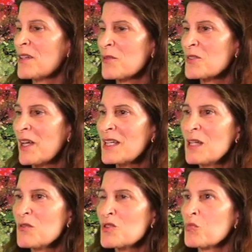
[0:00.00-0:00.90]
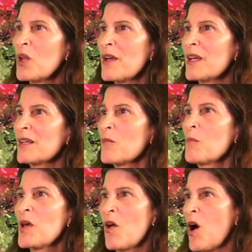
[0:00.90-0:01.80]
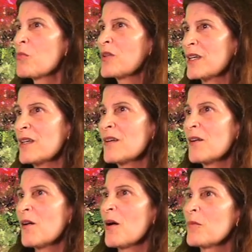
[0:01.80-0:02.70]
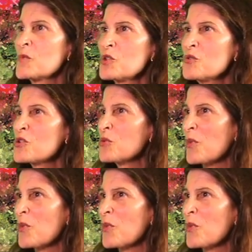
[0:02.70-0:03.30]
He was like he was playing Monopoly, choo-choo